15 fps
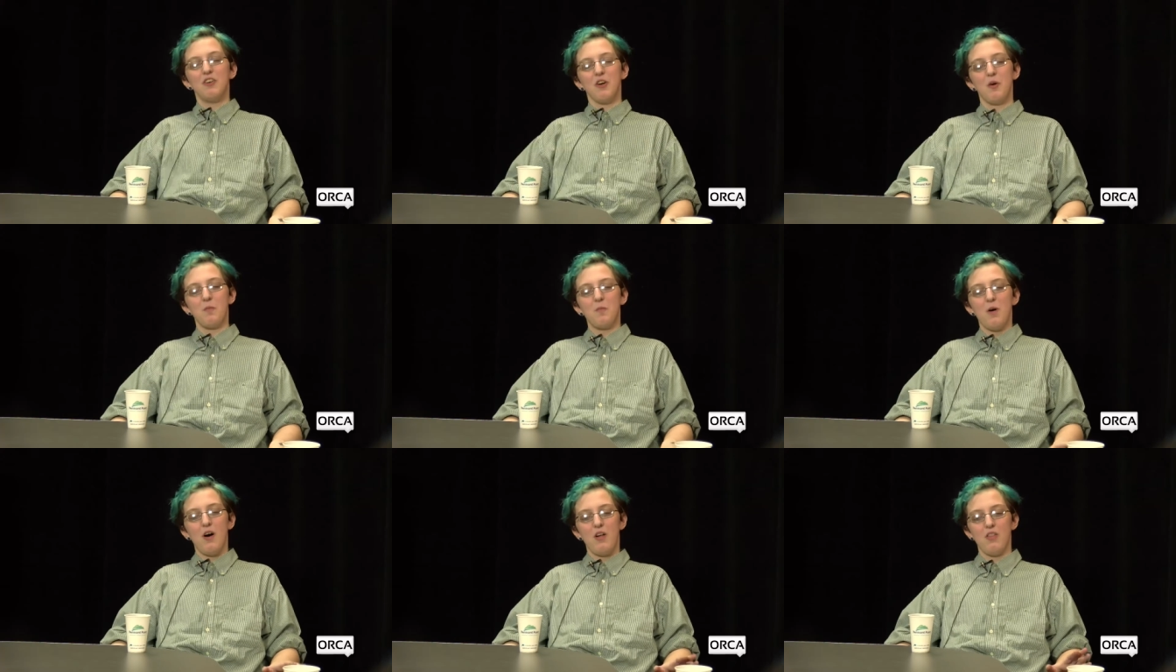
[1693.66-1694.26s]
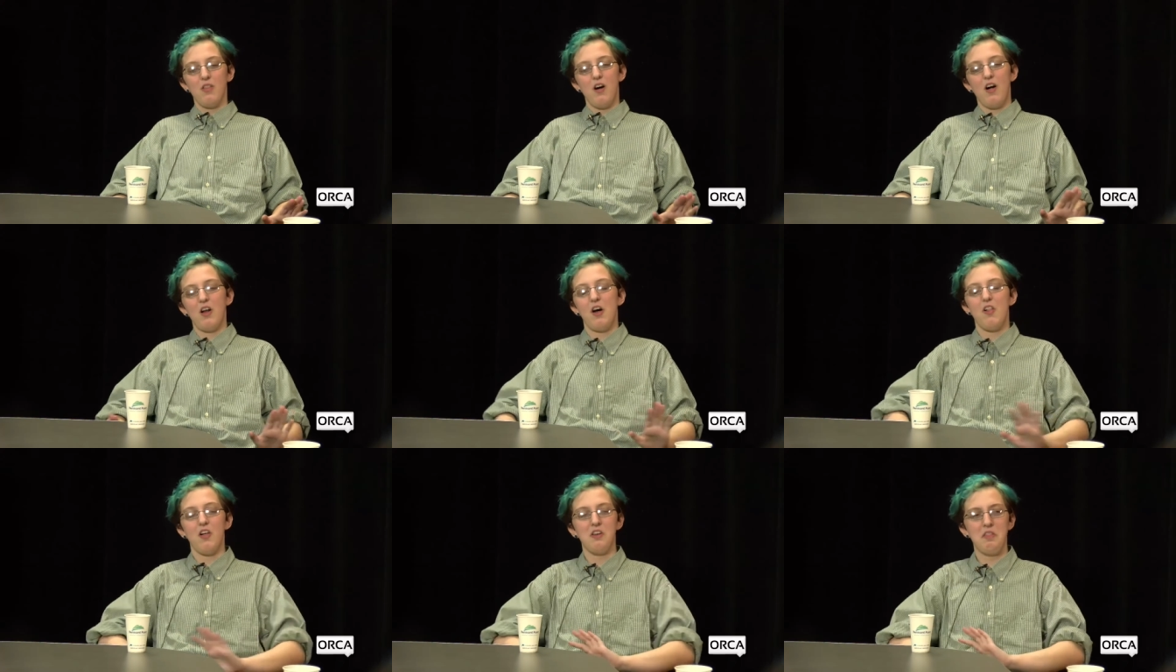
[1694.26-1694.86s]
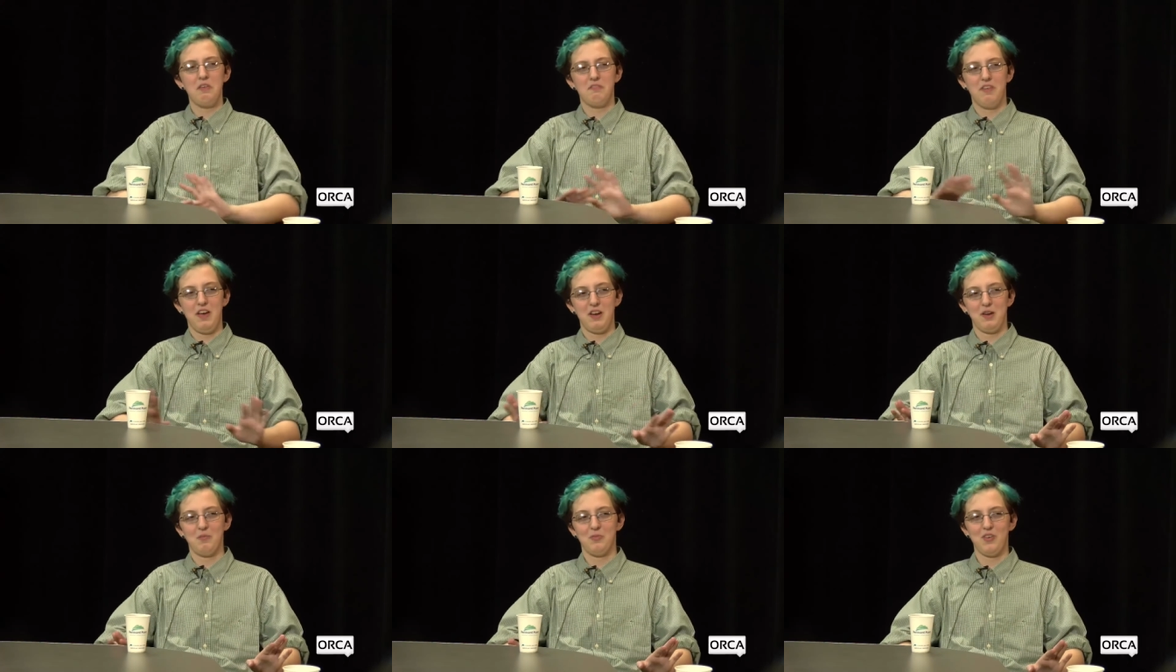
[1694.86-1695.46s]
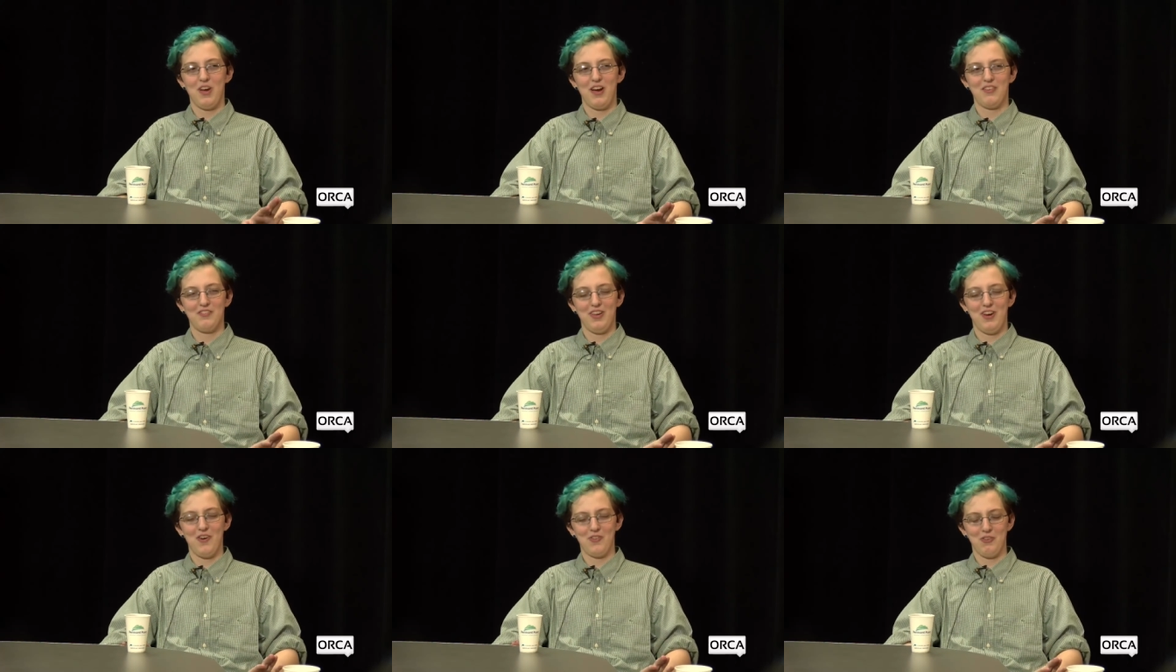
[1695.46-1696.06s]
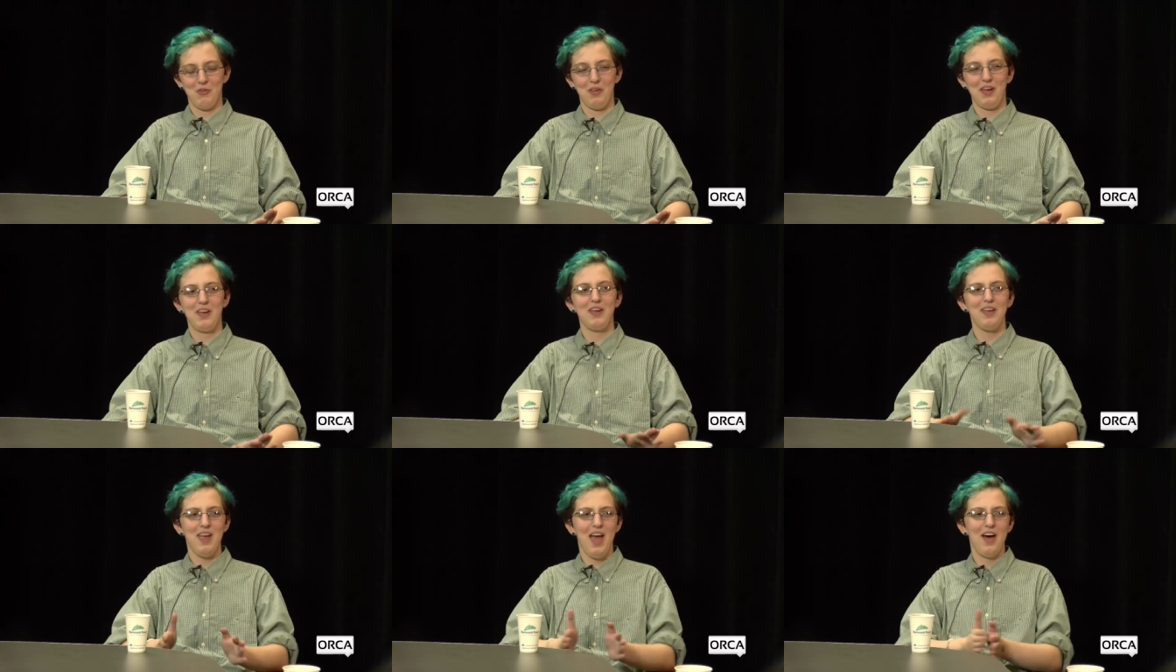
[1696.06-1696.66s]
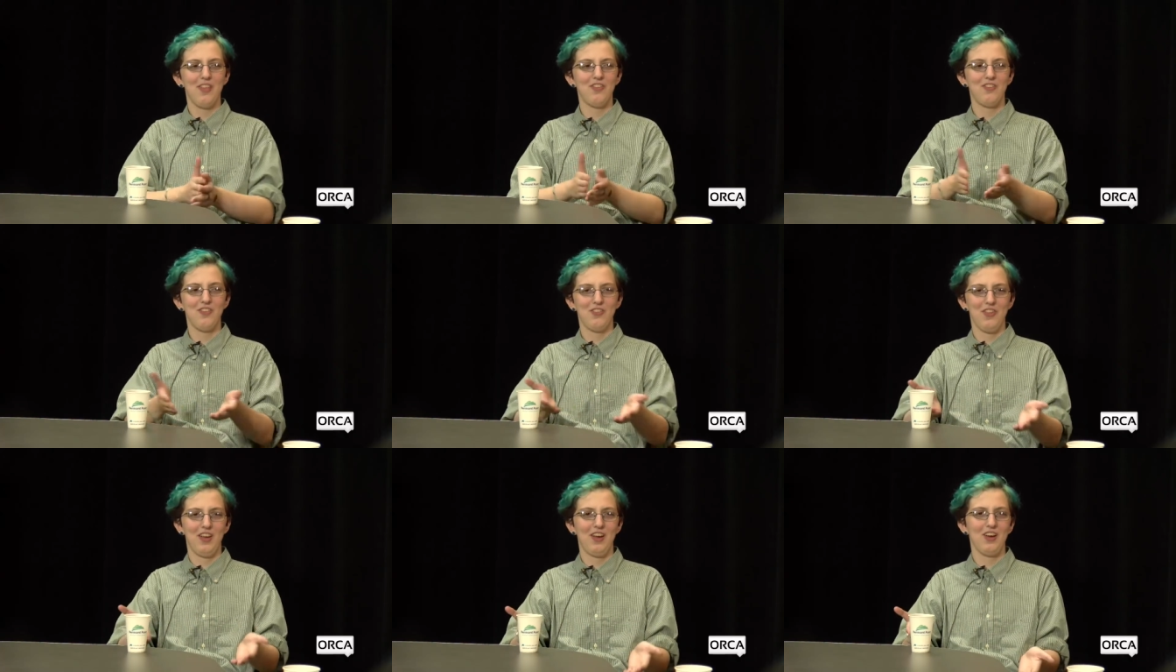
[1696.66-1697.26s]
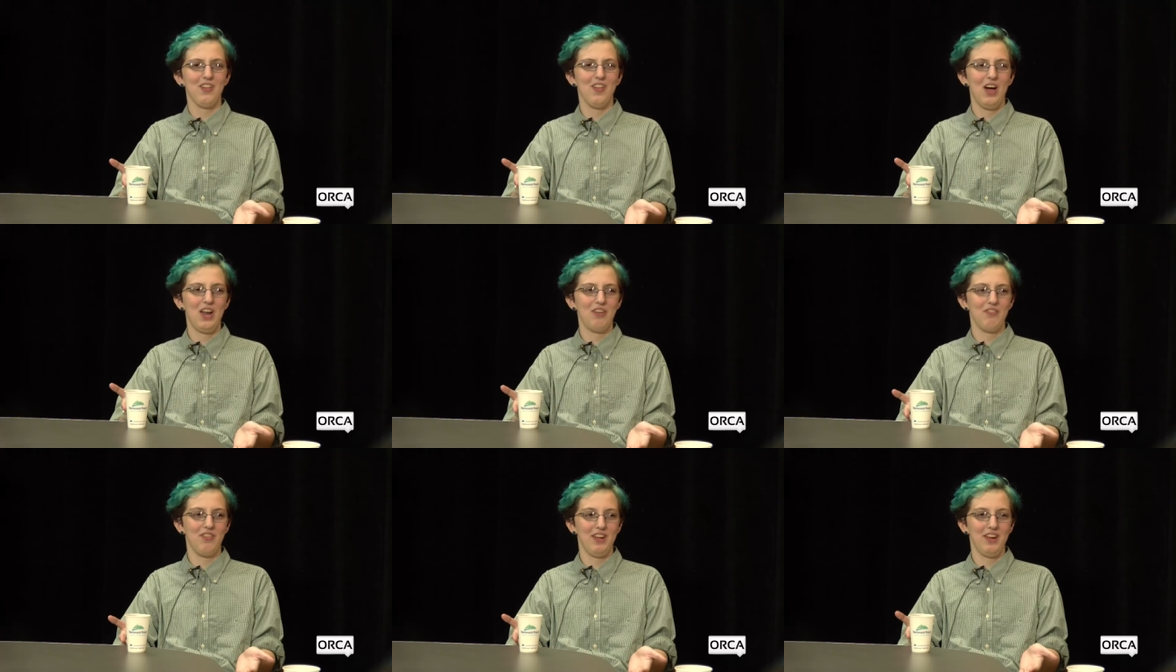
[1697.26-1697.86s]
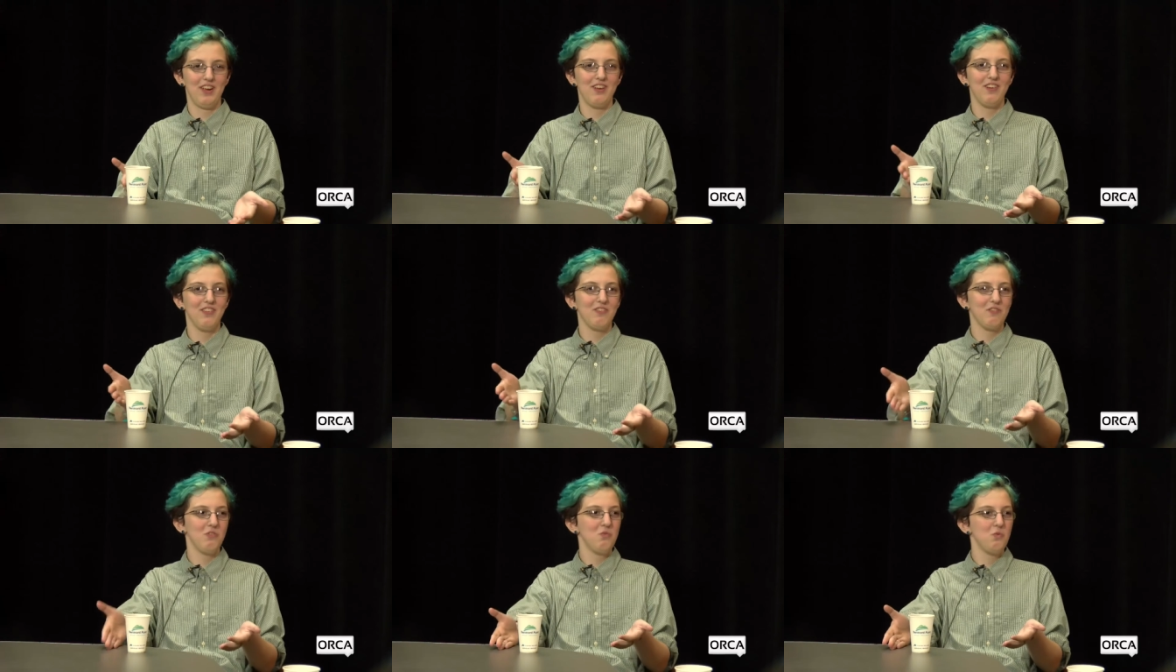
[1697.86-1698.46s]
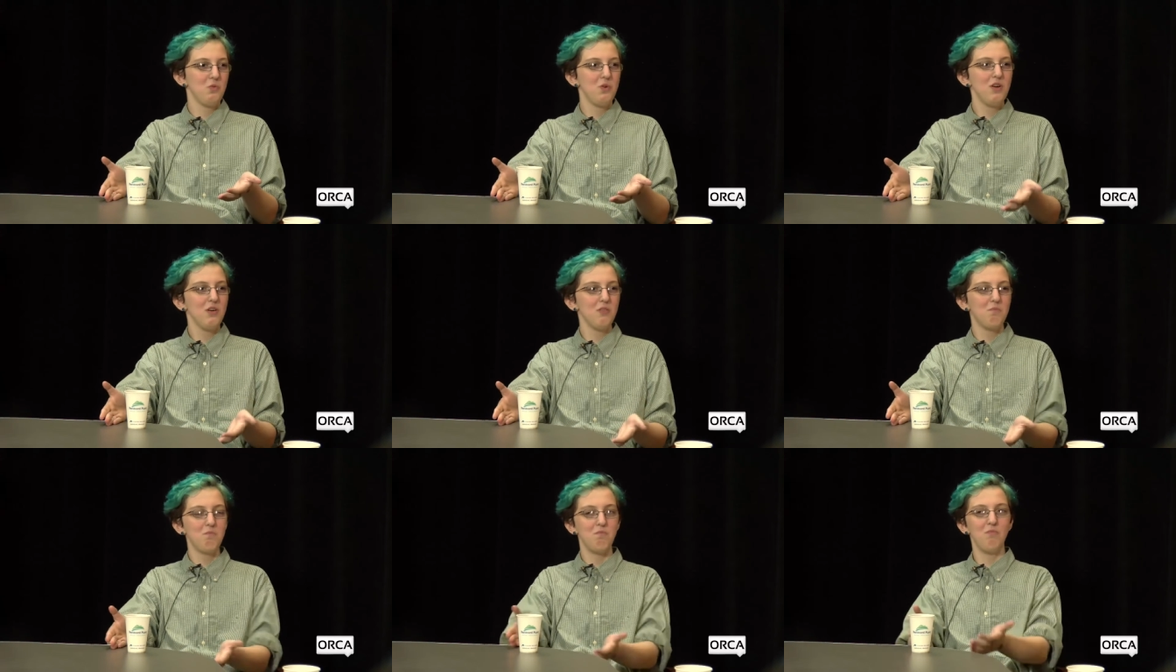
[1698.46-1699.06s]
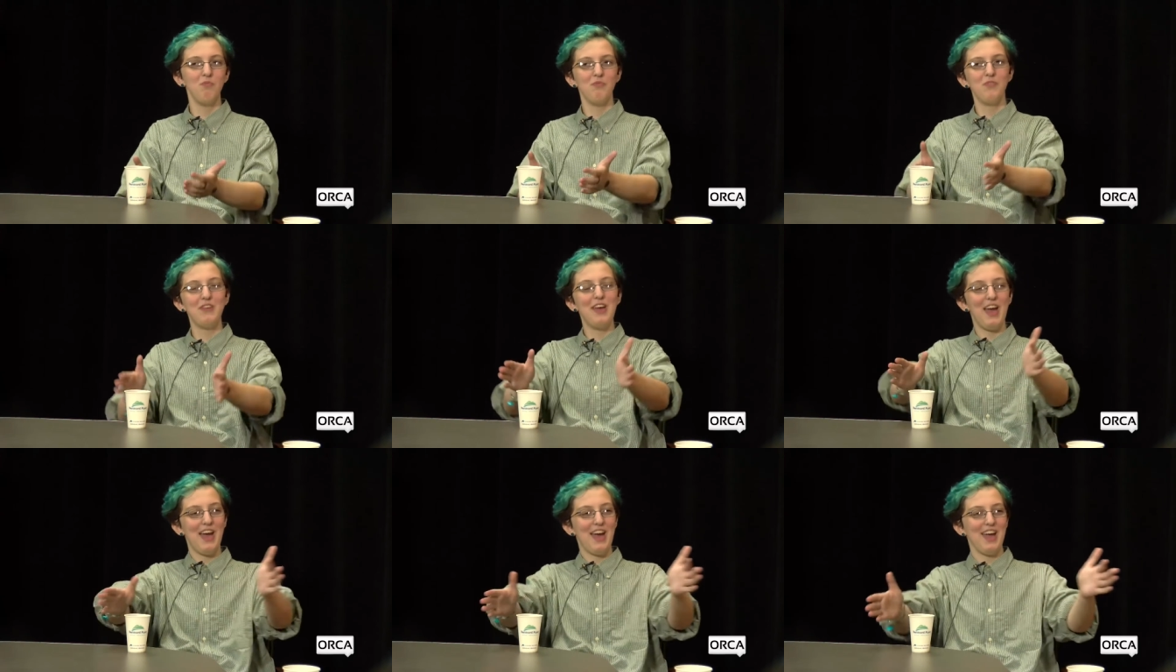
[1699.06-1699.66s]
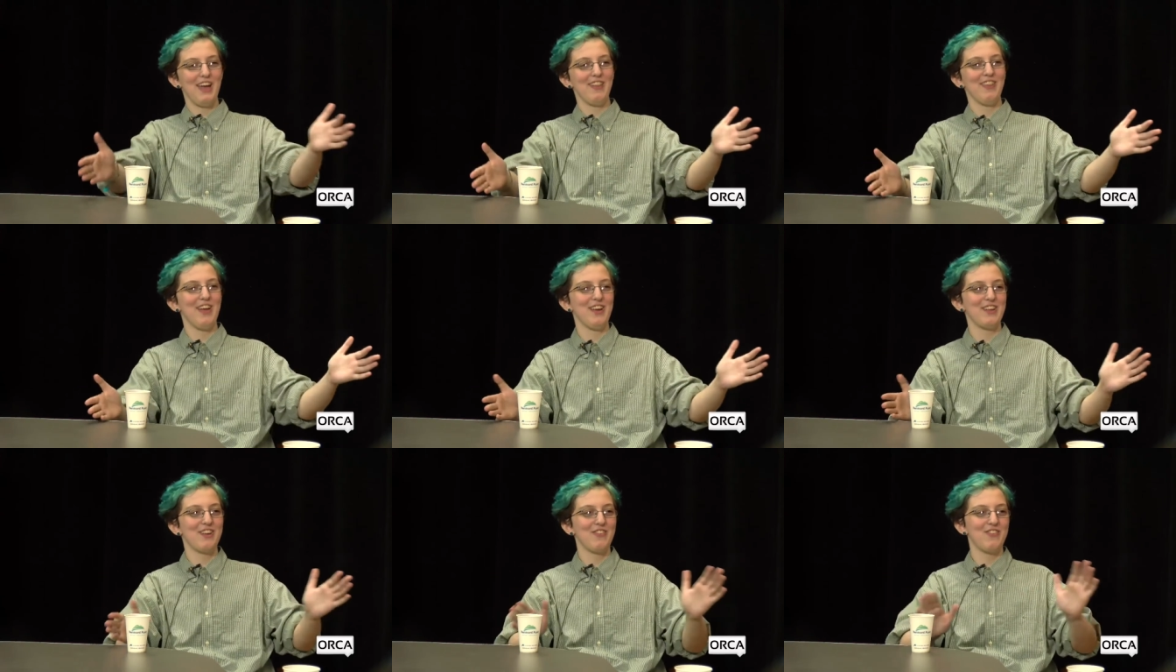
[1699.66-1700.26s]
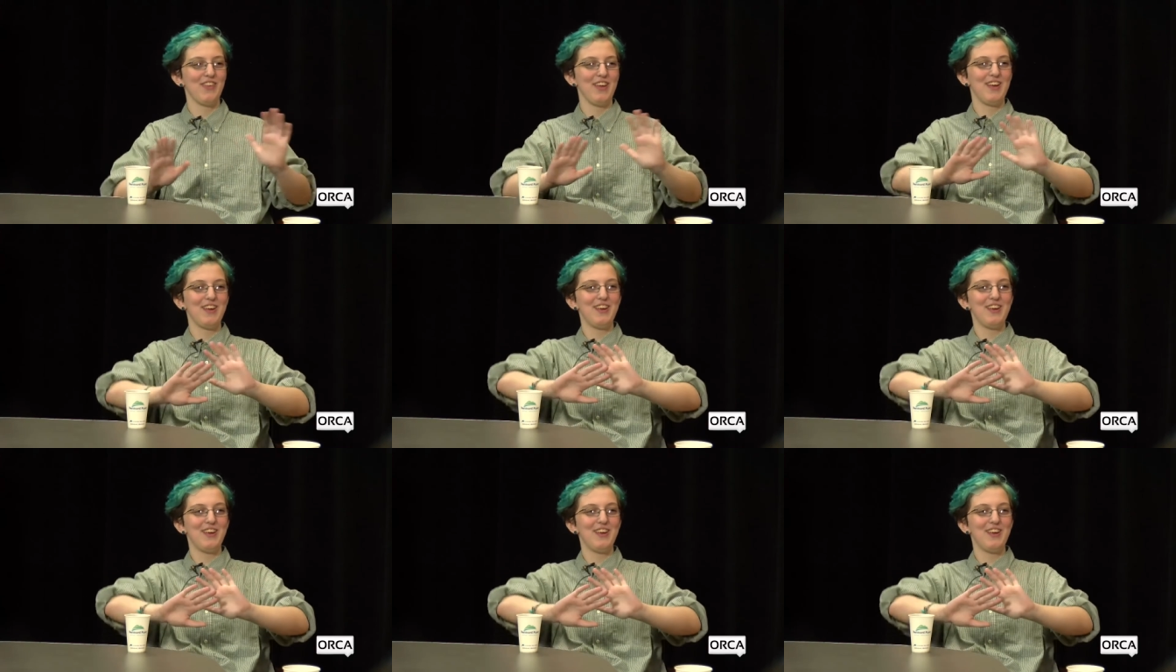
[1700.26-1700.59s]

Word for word: know, a, a, lot, a lot of the fandoms kind of like also like, yeah, this is like a lot of like gay. Like it's like